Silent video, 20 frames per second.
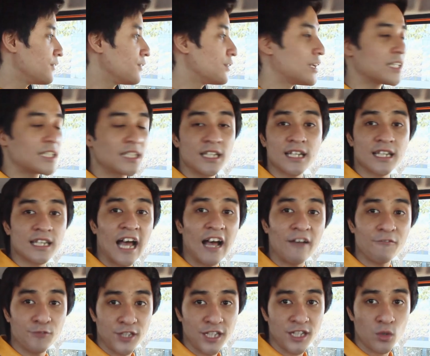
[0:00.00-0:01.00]
does not
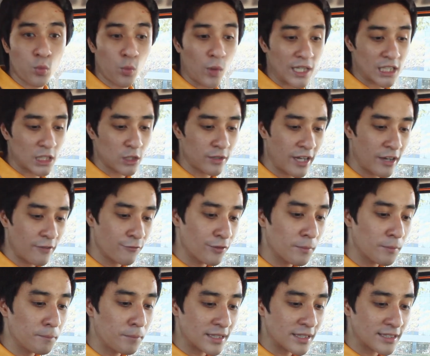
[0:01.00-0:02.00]
have tint
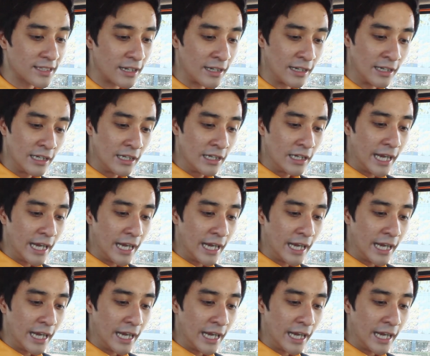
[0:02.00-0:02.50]
whatsoever, but the